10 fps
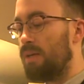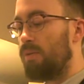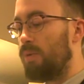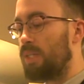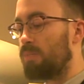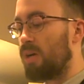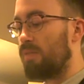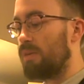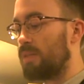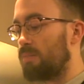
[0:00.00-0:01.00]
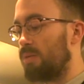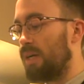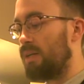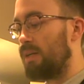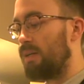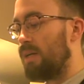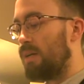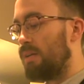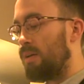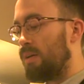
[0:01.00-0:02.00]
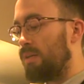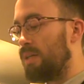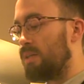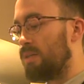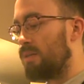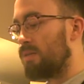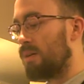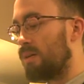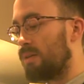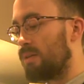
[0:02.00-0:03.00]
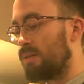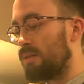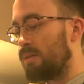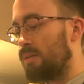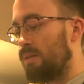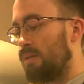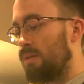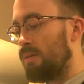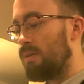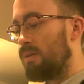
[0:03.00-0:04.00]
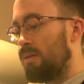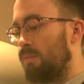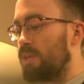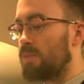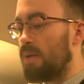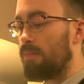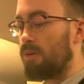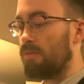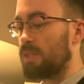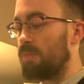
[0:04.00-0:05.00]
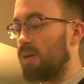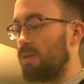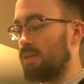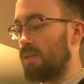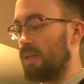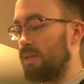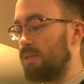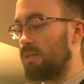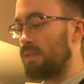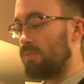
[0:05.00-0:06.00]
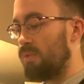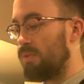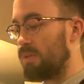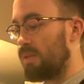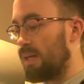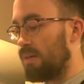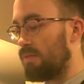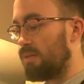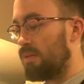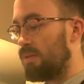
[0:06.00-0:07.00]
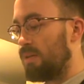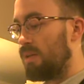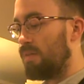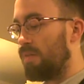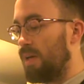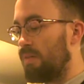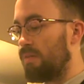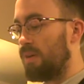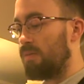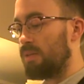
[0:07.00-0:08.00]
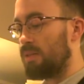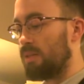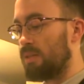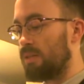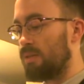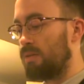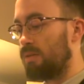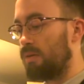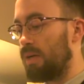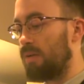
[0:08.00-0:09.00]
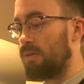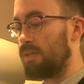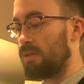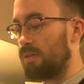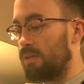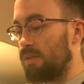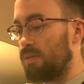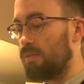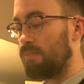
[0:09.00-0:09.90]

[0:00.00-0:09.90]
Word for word: Weeks Providence berated, these dull colors, which his memory responds against, roots cleft, vague frequencies, coherence turns.